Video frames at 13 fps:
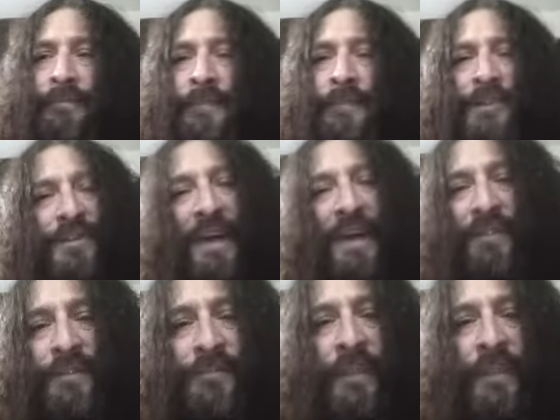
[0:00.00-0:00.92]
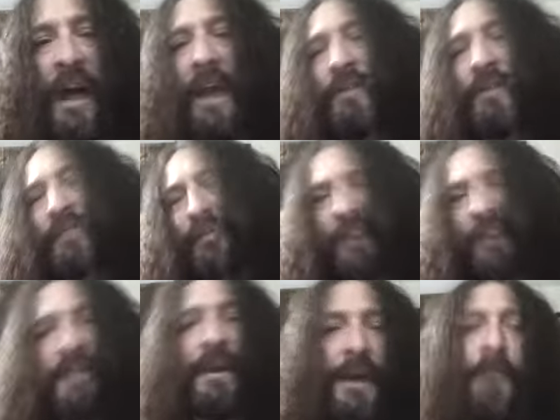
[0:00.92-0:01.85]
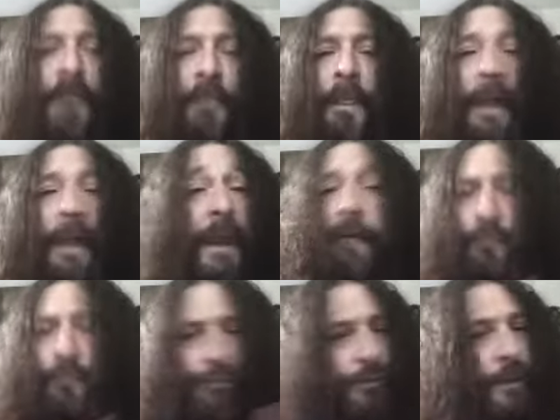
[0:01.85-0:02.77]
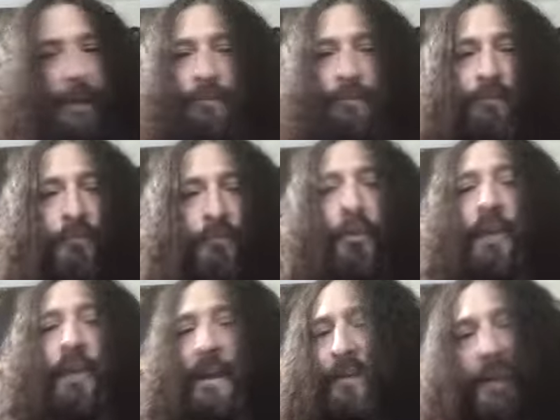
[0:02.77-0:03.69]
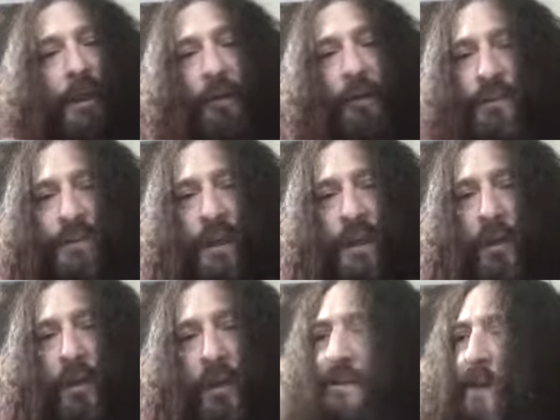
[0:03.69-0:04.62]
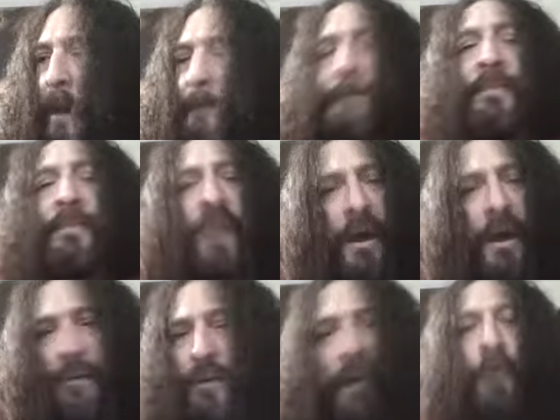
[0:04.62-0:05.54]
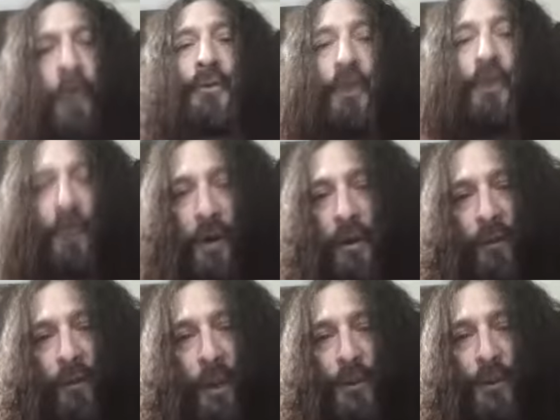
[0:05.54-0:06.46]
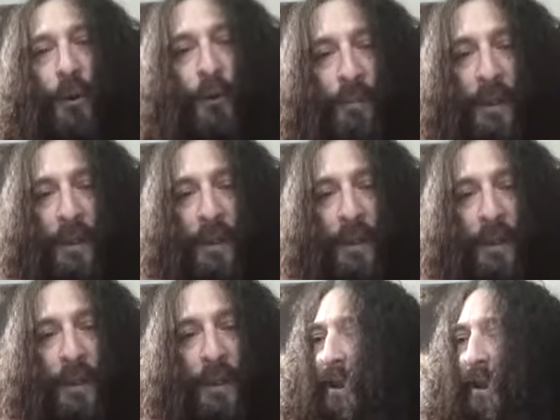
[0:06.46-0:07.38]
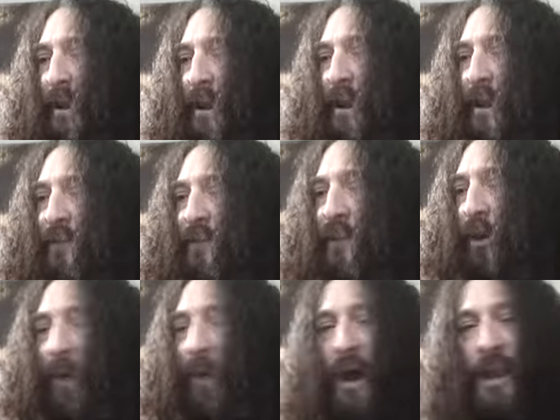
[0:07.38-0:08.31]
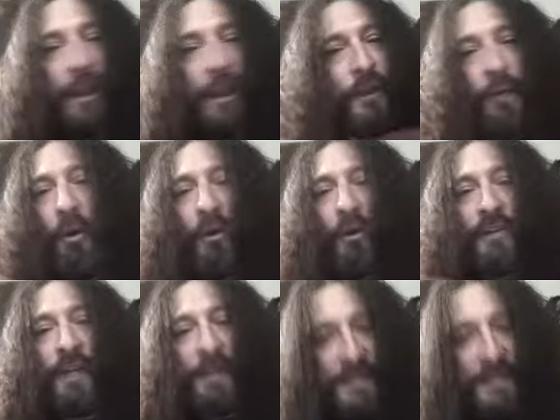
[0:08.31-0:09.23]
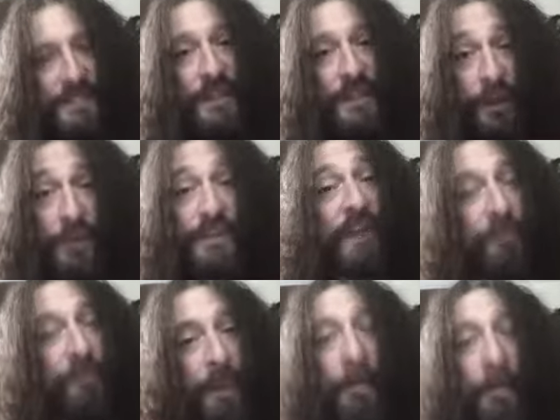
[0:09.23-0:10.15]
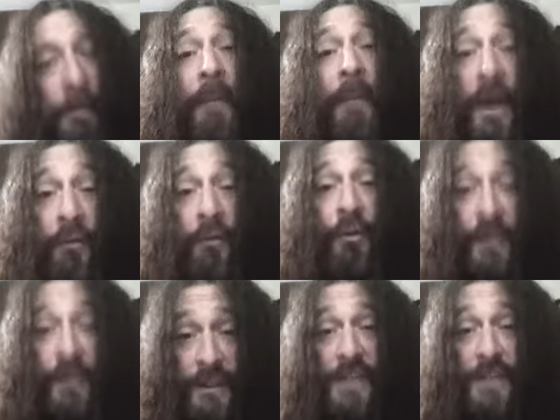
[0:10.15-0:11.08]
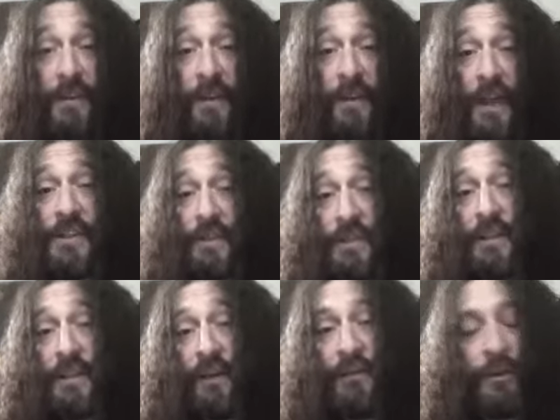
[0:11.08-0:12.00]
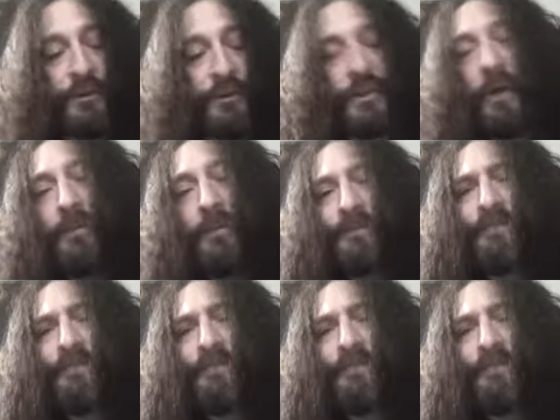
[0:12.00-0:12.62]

7, 9, stuff like that. Like I was really, really into the Elvis, because I was hung around with the older people. So they were always letting me listen to their stuff. My mom had a really decent collection of stuff too. So